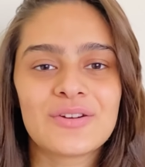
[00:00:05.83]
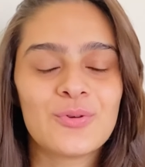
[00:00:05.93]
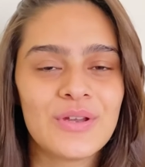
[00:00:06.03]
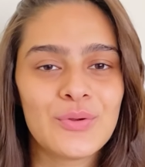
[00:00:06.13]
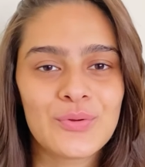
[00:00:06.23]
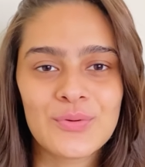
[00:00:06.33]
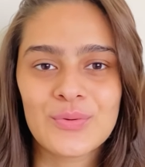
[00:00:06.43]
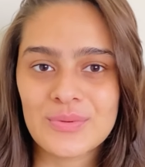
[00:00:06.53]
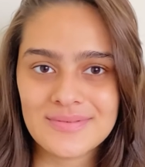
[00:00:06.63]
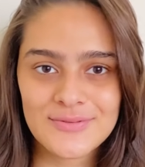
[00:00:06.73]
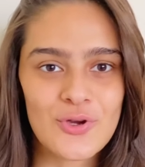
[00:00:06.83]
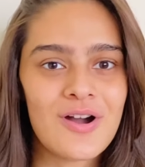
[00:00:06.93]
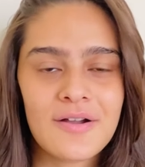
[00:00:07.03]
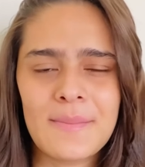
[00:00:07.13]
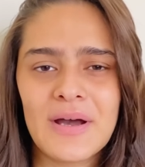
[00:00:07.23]
going to
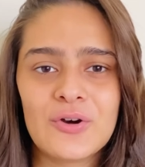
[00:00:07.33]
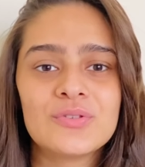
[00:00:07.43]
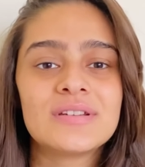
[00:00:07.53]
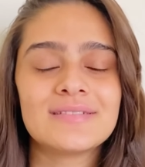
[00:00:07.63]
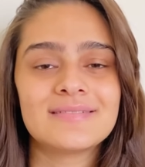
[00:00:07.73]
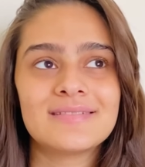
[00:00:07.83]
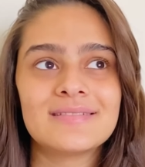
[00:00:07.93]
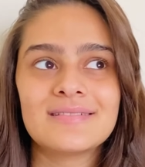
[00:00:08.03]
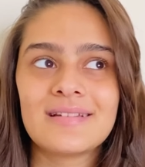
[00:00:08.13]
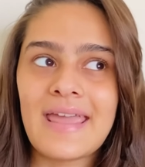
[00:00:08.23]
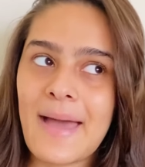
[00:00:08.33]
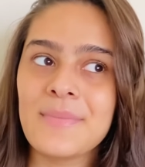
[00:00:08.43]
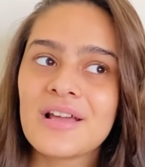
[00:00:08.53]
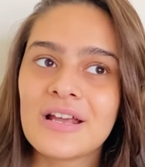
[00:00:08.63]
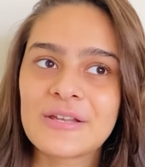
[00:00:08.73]
talk about
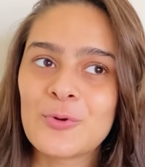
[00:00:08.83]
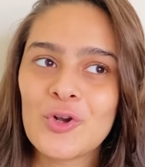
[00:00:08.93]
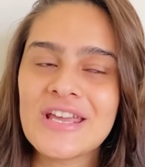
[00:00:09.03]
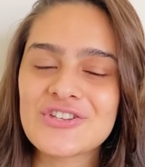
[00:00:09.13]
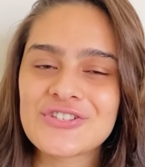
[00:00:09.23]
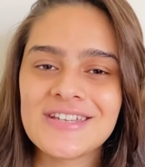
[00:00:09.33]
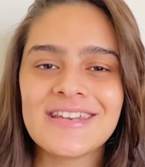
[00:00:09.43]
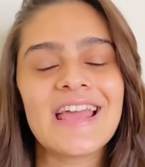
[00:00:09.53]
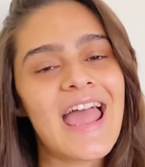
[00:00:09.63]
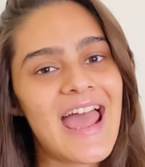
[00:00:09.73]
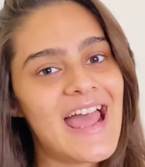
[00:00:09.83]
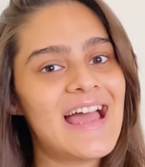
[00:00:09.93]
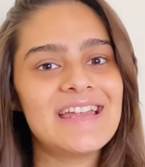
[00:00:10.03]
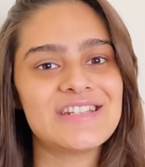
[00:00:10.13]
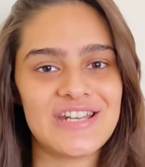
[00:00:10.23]
chemical exfoliation
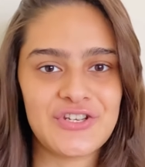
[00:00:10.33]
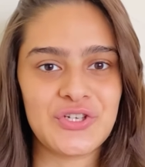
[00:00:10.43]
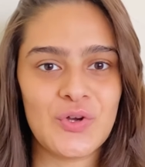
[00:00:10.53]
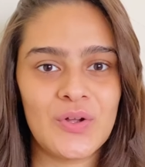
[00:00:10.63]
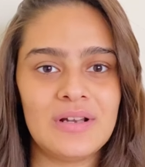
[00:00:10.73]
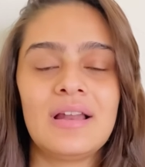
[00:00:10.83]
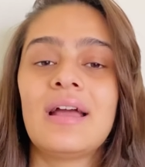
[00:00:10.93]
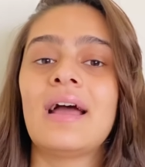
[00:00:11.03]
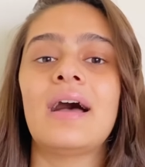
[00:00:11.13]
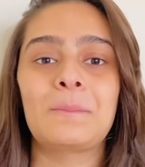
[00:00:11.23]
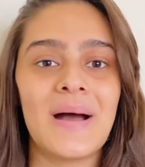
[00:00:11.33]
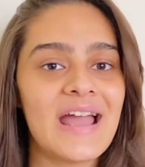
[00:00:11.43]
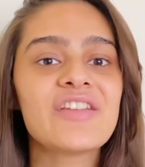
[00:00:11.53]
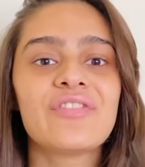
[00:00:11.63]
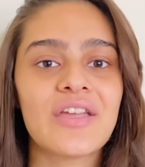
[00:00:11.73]
and retinol.
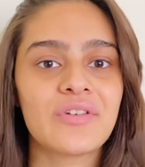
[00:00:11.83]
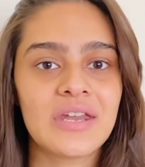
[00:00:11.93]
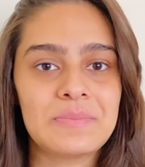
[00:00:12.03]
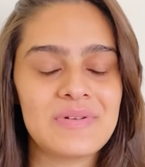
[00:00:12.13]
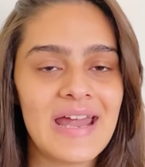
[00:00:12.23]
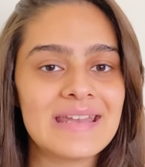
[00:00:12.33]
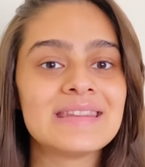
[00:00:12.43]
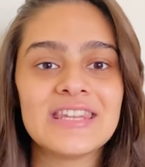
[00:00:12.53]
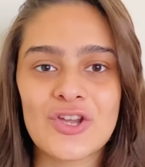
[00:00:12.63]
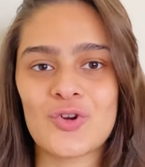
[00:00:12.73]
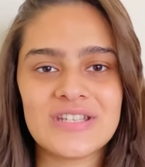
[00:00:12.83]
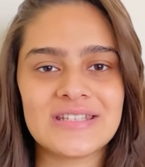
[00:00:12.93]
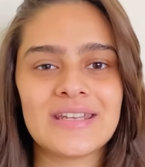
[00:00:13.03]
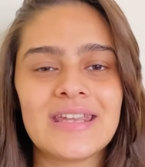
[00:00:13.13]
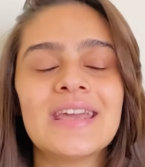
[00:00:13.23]
My favorite brand, The
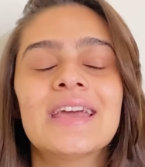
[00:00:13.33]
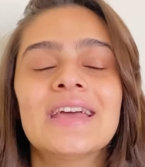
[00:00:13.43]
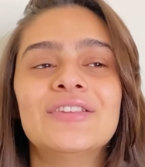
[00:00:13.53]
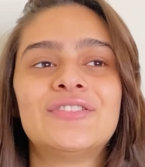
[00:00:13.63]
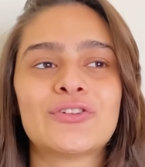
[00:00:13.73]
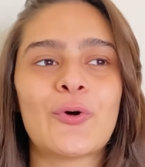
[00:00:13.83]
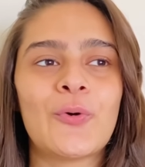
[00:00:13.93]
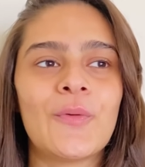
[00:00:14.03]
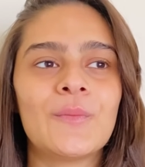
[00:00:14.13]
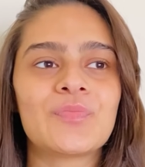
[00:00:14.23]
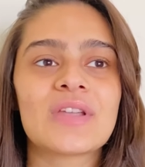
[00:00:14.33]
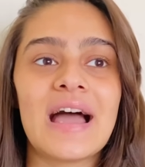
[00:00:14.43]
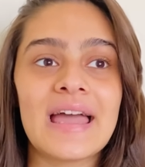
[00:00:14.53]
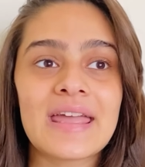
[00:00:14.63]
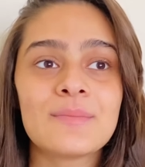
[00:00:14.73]
Ordinary. So
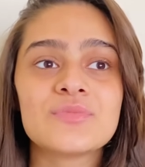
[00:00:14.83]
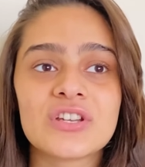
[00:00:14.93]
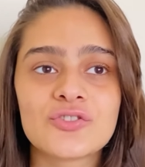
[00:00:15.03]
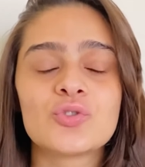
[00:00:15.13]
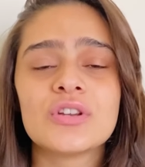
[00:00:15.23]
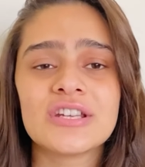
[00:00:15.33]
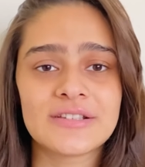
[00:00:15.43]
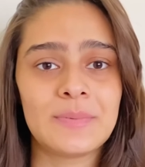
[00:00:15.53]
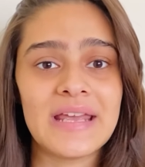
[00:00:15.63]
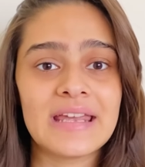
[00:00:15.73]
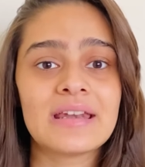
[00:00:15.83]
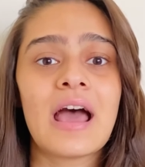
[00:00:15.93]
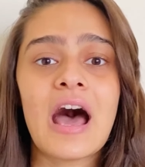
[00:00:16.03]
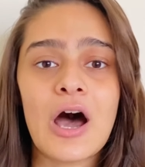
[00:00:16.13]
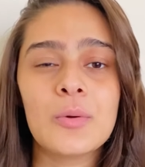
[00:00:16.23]
I am just going to explain
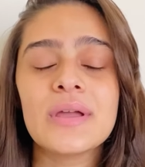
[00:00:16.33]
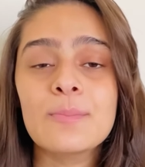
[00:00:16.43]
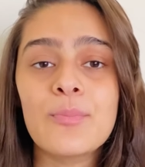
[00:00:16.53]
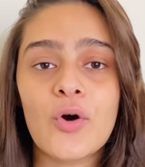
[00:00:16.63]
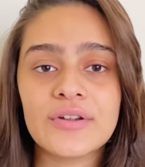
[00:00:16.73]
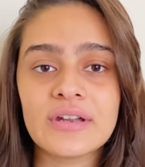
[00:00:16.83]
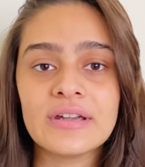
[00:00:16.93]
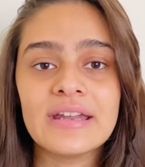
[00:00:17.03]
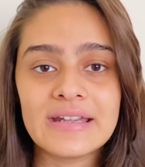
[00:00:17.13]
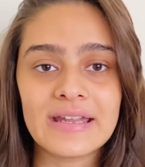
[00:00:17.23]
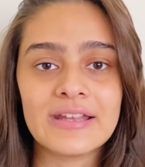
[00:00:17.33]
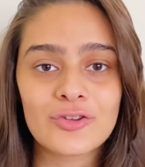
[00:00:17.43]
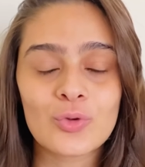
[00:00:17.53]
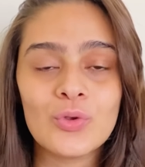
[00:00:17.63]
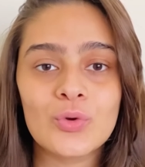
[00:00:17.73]
how important it is
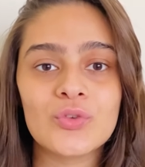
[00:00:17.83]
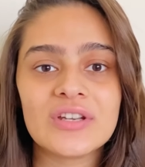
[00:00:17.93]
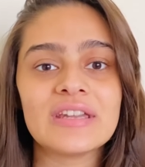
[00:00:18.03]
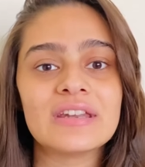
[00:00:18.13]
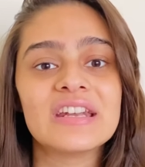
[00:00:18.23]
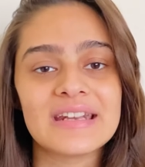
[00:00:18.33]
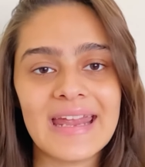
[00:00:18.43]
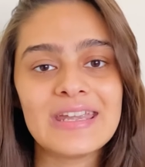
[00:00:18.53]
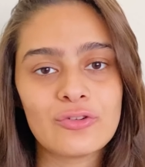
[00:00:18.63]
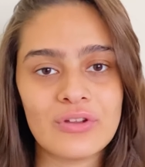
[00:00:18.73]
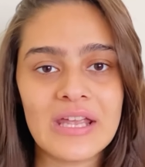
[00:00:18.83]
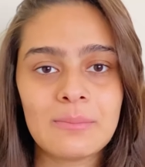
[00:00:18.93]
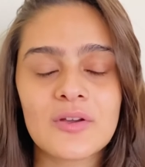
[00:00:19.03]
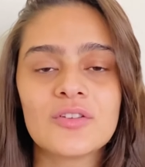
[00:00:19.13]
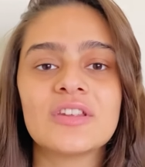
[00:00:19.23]
to use it in a right way,
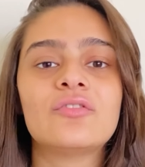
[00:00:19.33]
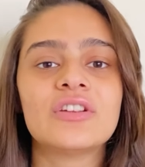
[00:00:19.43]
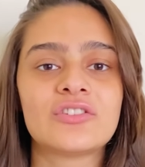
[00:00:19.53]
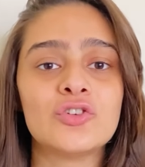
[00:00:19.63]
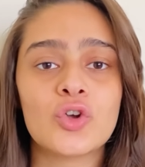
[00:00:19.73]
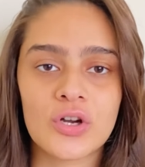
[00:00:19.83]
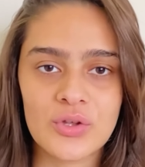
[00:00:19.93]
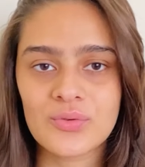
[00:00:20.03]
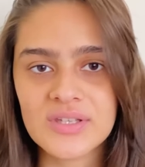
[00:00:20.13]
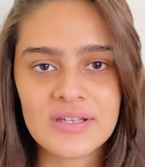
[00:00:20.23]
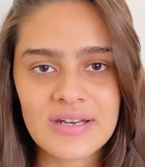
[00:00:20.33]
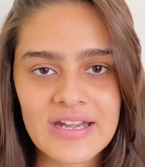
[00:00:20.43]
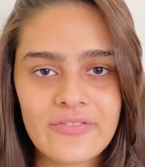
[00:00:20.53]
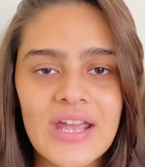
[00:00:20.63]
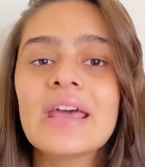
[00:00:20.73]
because if it's not used in a
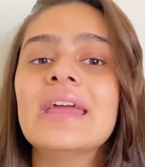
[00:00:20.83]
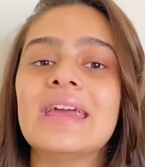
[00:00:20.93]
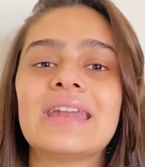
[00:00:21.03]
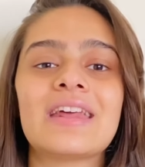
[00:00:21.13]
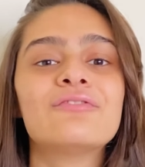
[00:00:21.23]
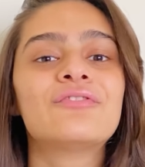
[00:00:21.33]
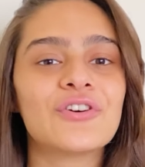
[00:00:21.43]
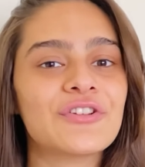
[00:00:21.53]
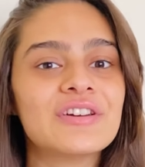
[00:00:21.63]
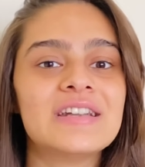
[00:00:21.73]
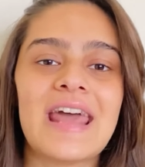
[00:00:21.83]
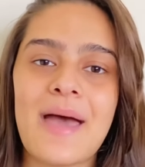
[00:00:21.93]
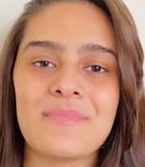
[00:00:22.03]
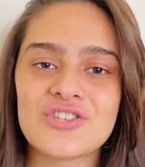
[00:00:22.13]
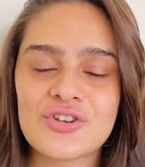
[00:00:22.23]
right way, it can further
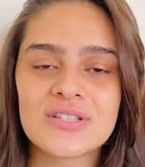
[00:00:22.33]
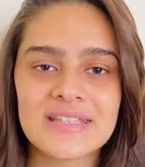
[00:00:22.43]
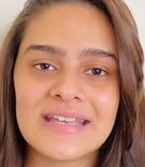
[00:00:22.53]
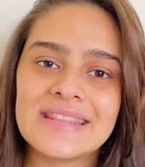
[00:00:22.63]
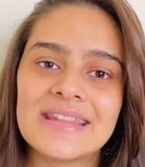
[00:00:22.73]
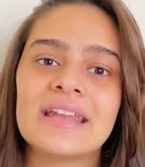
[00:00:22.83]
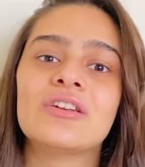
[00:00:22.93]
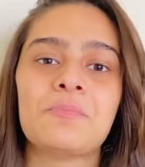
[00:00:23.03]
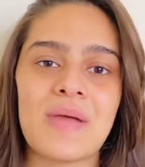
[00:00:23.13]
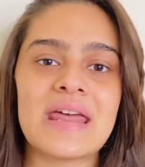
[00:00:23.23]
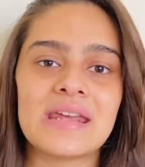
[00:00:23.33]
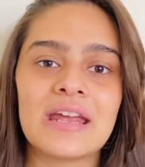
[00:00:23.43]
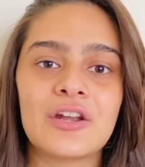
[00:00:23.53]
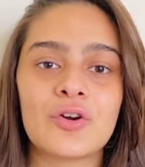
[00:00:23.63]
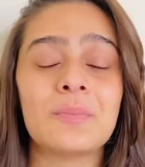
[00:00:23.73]
damage your skin than repairing
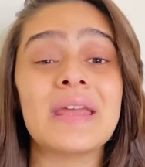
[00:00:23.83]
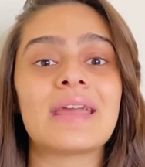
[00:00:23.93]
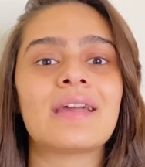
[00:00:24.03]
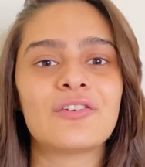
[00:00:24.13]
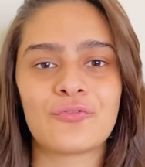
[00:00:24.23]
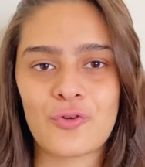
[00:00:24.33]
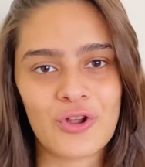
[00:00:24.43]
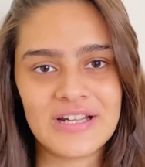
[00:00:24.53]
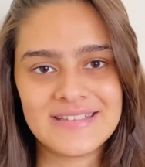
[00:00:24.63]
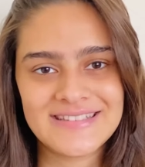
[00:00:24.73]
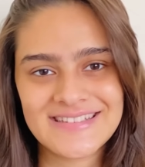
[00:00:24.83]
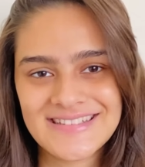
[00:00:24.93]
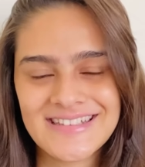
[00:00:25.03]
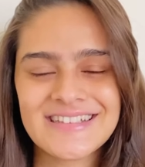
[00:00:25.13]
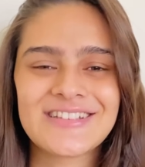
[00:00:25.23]
it or making it flawless.
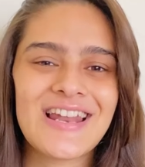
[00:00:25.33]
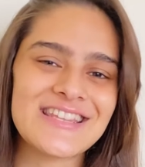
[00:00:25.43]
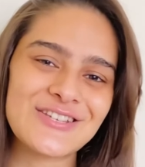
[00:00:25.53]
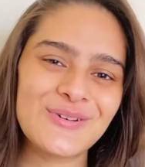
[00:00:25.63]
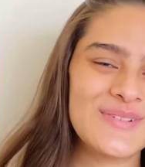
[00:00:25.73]
So let's go.